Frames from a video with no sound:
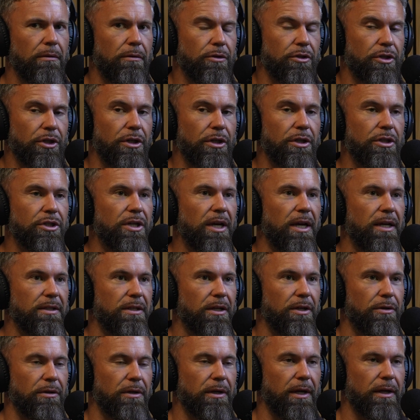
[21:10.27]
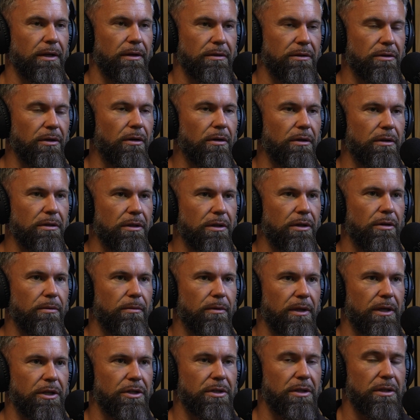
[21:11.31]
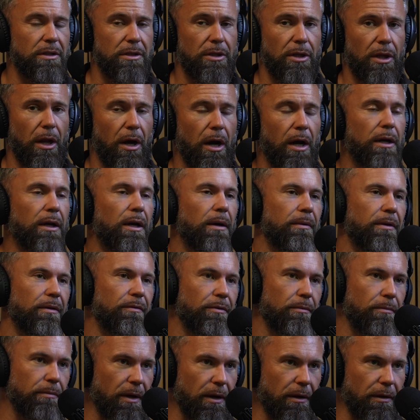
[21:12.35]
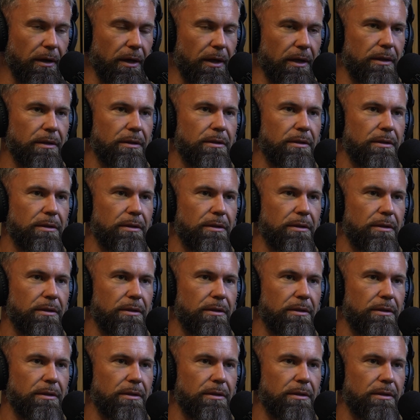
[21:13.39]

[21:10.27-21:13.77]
There's a good chance that you're getting a solids accumulation. It's not coming from barite.